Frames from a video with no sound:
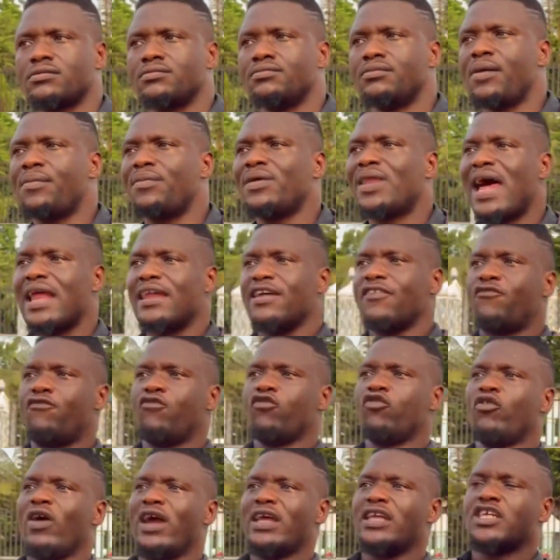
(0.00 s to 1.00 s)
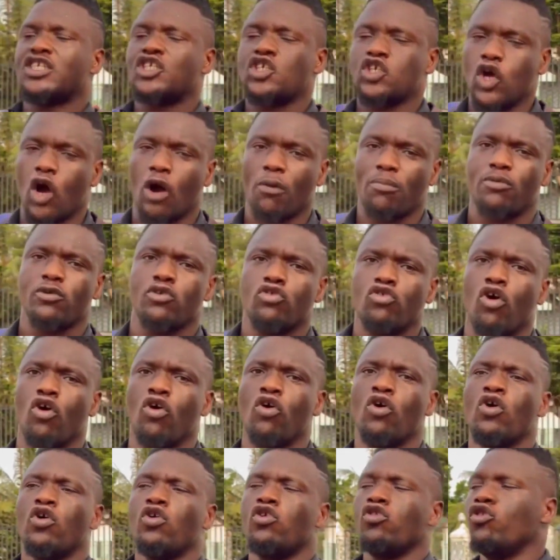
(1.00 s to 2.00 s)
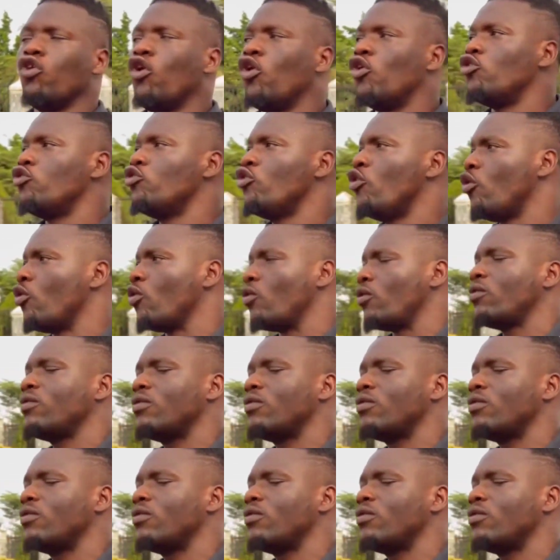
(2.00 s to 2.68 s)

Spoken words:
Maybe not the food where they chop, you know.